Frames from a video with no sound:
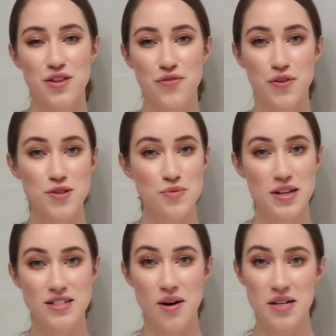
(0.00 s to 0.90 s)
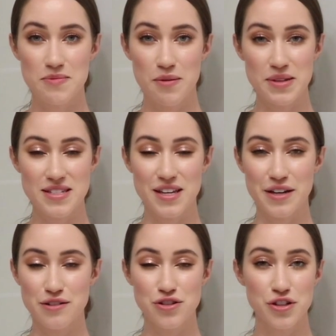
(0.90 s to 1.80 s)
The first one I talked about my
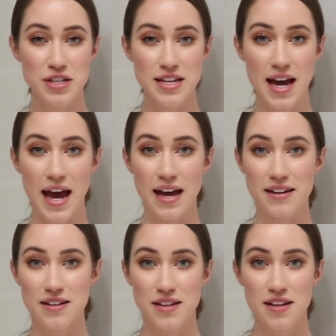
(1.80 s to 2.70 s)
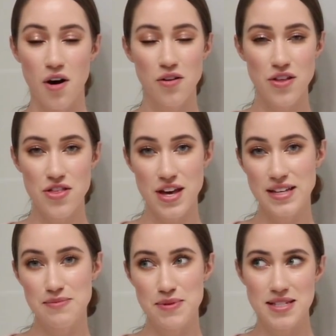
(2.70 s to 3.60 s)
skincare journey and all the
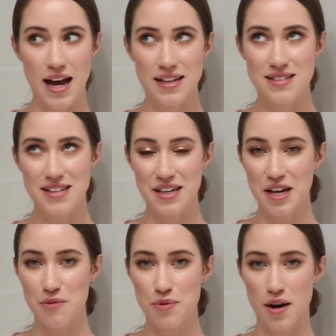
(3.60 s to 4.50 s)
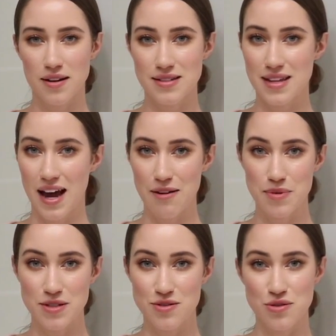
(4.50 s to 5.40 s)
things besides skincare products that I've
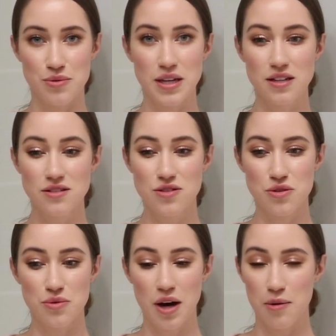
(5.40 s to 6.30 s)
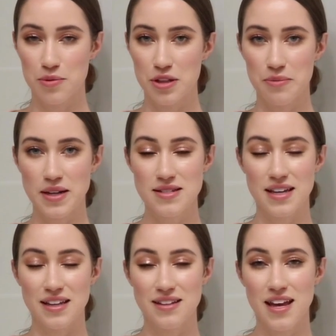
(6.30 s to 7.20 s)
been doing to help clear my
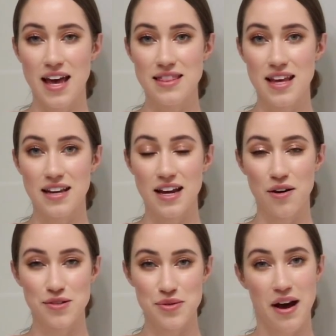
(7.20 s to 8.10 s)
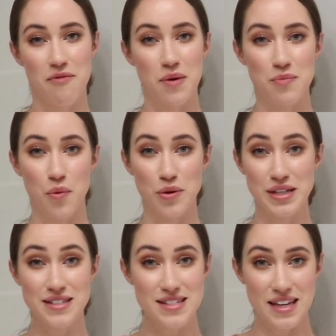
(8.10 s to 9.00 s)
skin. And then I also have my
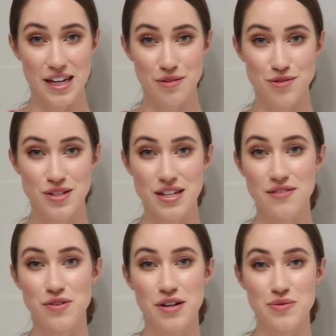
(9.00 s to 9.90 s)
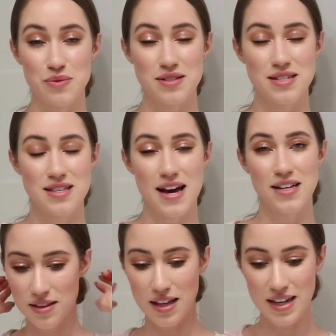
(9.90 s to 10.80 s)
morning skincare routine if you guys want to see
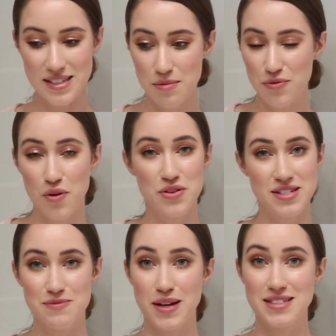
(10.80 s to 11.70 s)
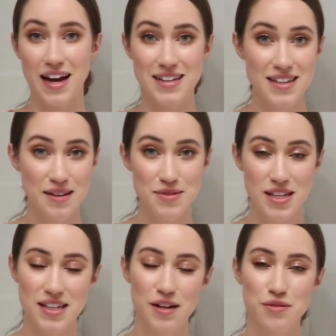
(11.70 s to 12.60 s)
that. Like I said before, this is my nighttime
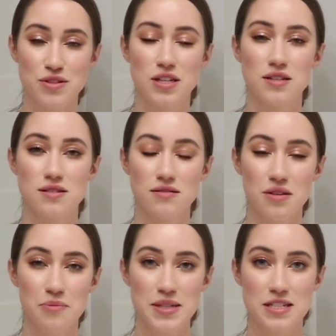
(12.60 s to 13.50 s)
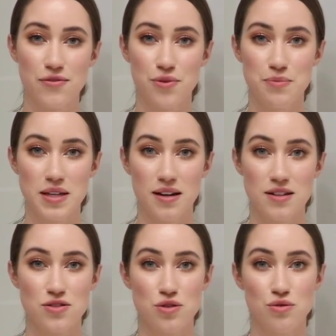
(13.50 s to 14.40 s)
skincare routine. It's a little bit different
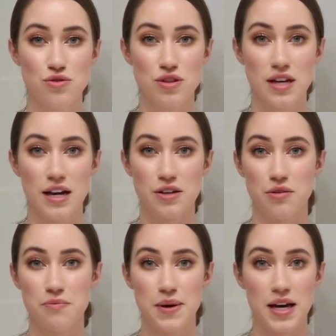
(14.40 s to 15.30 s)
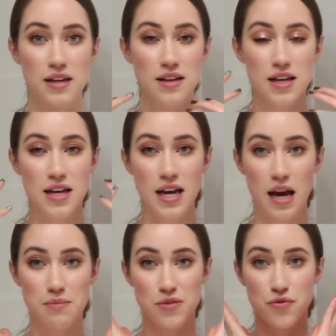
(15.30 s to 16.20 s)
because usually I go to bed
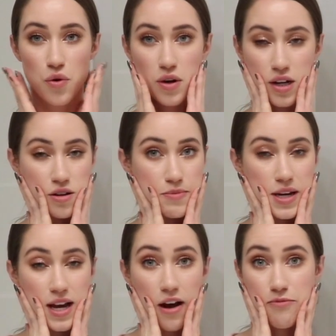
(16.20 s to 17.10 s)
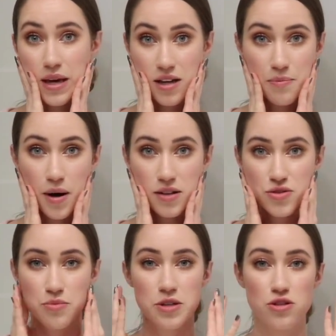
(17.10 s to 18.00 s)
and before I go to bed I have makeup on.
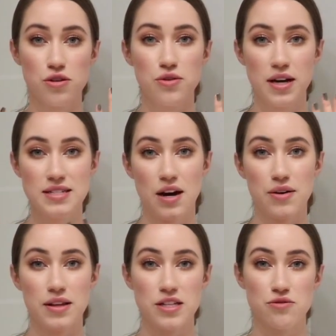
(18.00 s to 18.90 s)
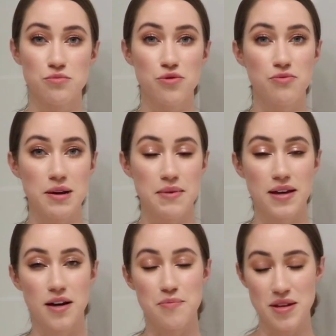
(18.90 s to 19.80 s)
So I'm going to show you guys how I like to remove my
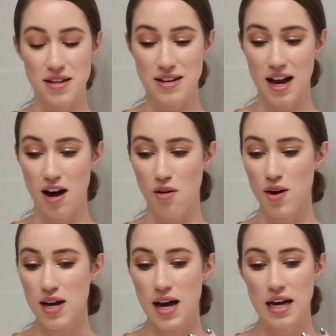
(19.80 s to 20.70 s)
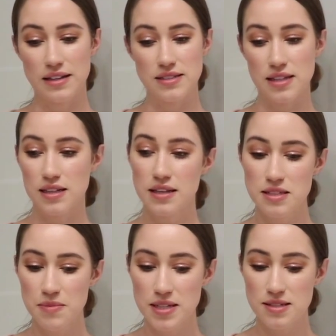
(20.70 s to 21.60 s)
makeup and then how I like to
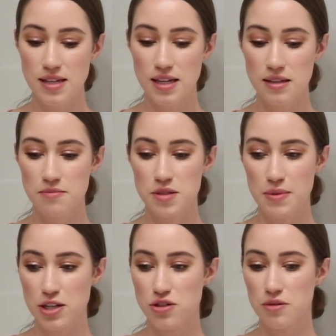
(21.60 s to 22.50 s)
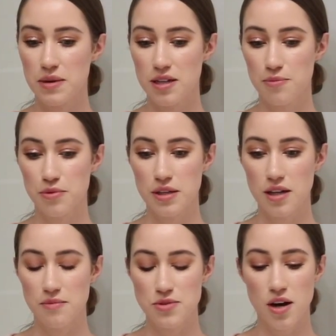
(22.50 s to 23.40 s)
cleanse my skin to make sure the makeup really
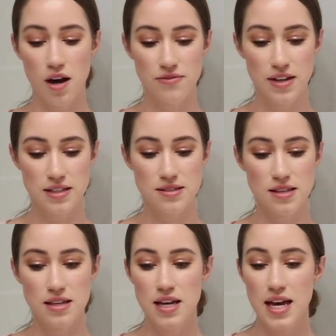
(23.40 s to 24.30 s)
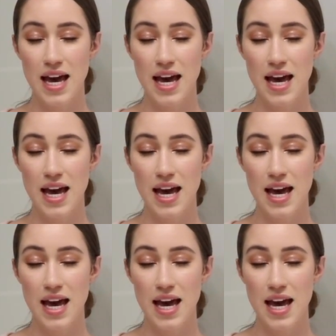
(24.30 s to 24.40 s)
comes off nicely.